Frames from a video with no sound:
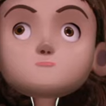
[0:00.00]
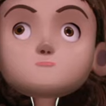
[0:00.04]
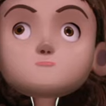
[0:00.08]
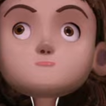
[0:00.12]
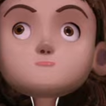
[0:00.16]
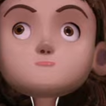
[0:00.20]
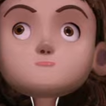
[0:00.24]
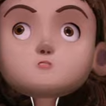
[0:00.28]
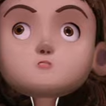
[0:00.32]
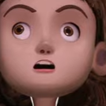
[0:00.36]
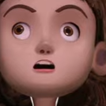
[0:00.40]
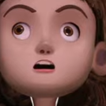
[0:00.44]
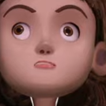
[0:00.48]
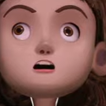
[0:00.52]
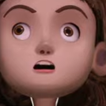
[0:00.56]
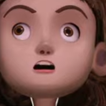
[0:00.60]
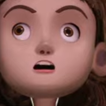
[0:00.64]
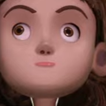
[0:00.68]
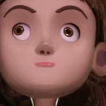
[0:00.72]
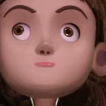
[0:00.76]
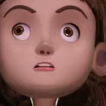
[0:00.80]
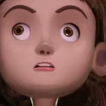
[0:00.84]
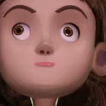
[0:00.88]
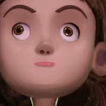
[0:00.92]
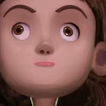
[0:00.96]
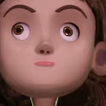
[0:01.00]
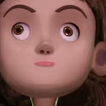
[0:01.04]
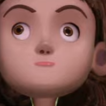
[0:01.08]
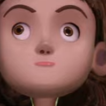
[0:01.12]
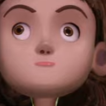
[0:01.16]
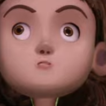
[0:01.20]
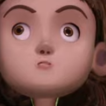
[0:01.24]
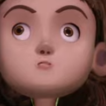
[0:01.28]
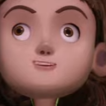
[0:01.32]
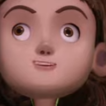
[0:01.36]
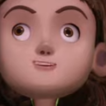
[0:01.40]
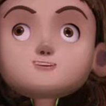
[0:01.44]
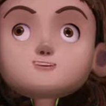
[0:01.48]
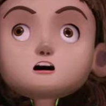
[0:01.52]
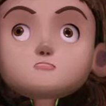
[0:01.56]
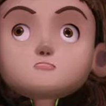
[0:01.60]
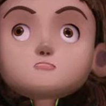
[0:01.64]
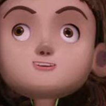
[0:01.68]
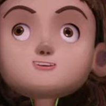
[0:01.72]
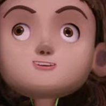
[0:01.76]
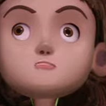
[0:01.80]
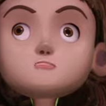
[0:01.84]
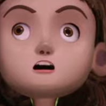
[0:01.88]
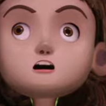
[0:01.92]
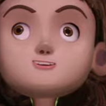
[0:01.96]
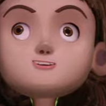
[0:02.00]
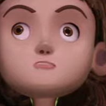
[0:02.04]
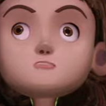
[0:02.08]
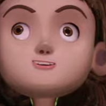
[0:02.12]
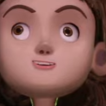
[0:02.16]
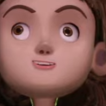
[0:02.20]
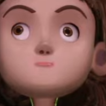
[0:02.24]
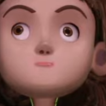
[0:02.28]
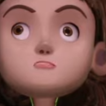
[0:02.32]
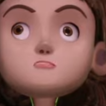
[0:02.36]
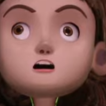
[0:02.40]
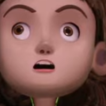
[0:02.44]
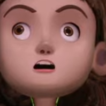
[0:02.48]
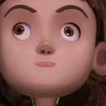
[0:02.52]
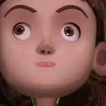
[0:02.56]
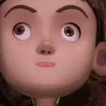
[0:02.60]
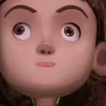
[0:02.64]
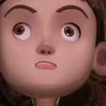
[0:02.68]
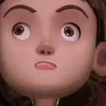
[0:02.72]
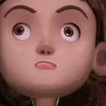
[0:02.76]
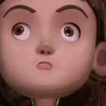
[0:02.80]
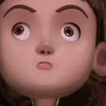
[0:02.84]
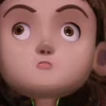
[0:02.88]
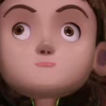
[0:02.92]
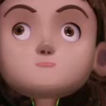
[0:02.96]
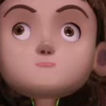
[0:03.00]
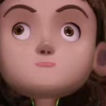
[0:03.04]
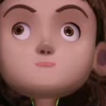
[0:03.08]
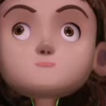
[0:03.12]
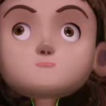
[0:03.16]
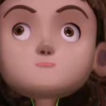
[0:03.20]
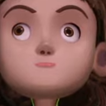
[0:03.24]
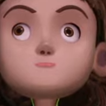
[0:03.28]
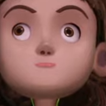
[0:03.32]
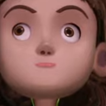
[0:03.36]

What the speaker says: For example, green is usually connected with growth.